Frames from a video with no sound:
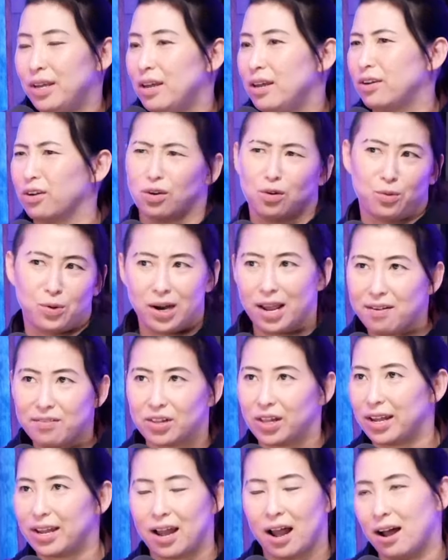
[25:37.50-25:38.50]
it or
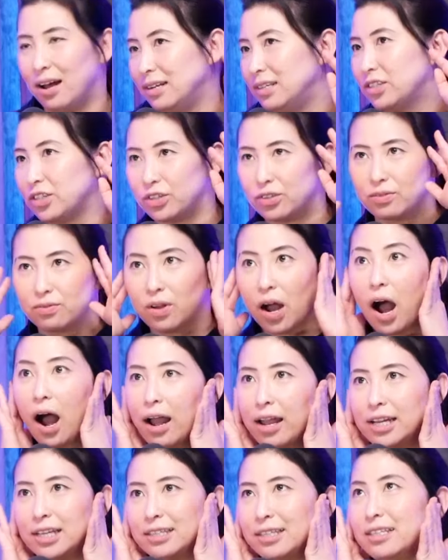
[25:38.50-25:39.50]
whatever, like, I'm
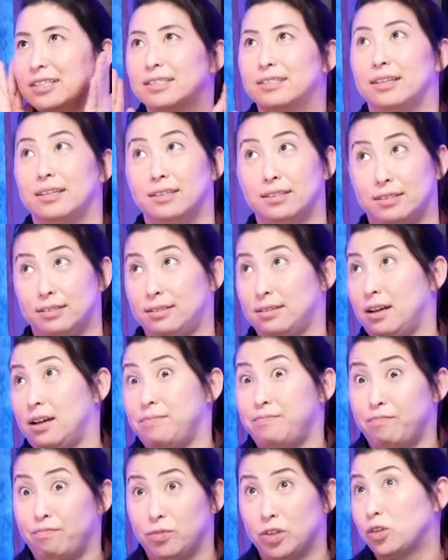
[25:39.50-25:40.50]

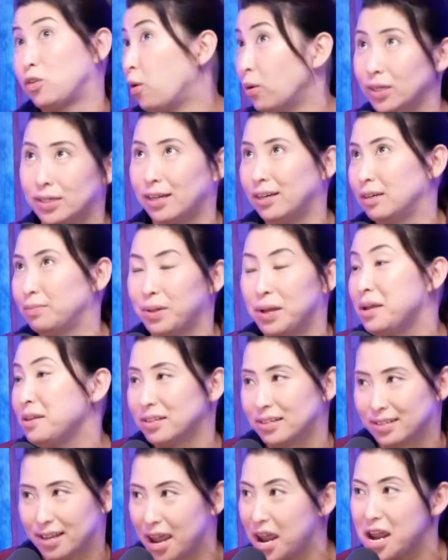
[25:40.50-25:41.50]
so excited to play
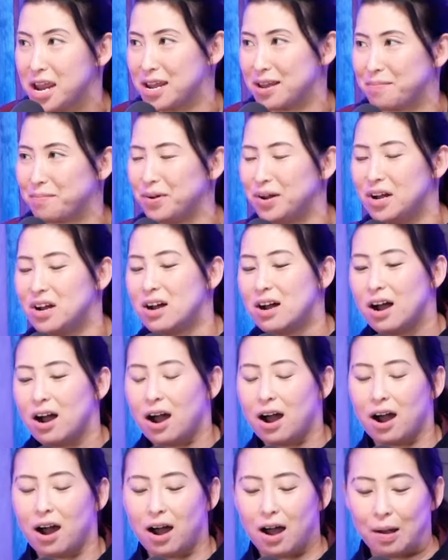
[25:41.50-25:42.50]
this game.
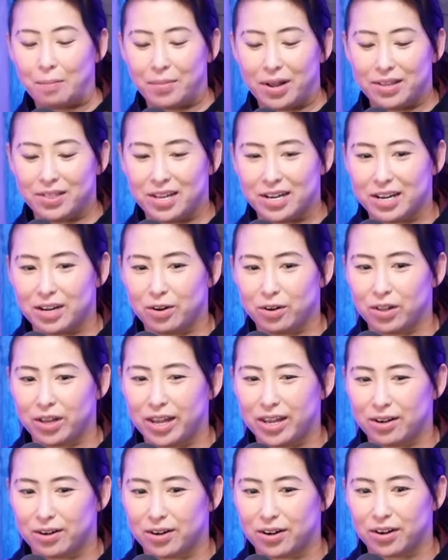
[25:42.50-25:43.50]
And then a year
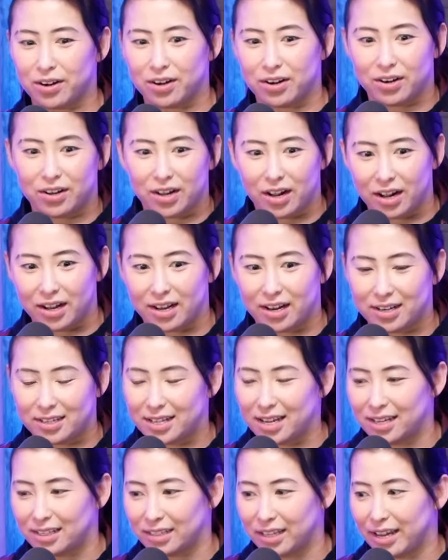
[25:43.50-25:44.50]
later, I got a
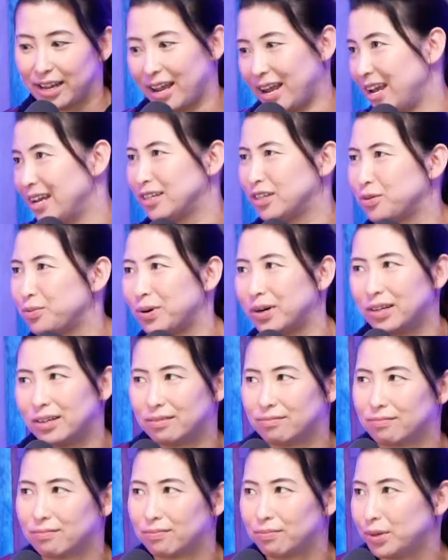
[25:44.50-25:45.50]
text like, hey, do you
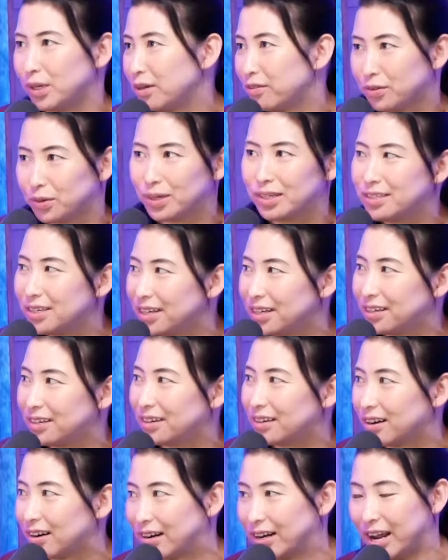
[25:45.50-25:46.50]
want to be a voice
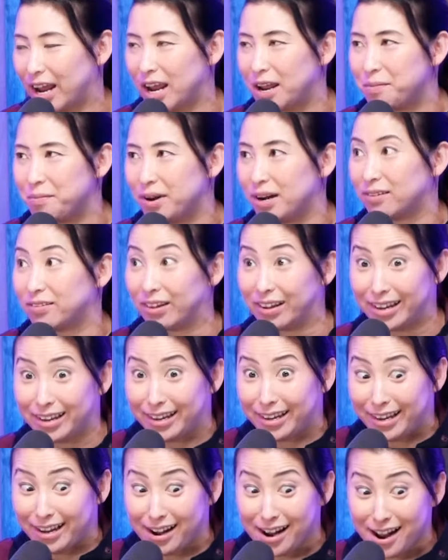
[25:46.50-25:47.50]
in our game? And I was
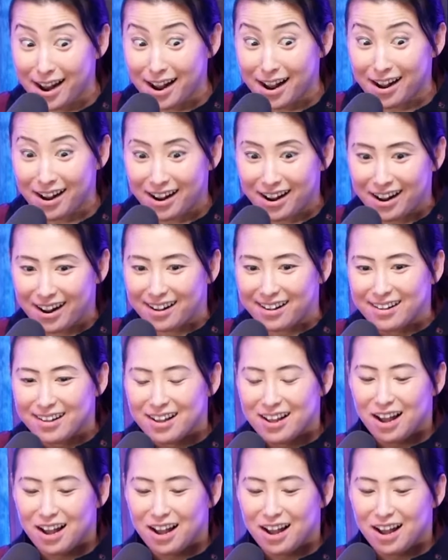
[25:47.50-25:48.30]
like, yeah.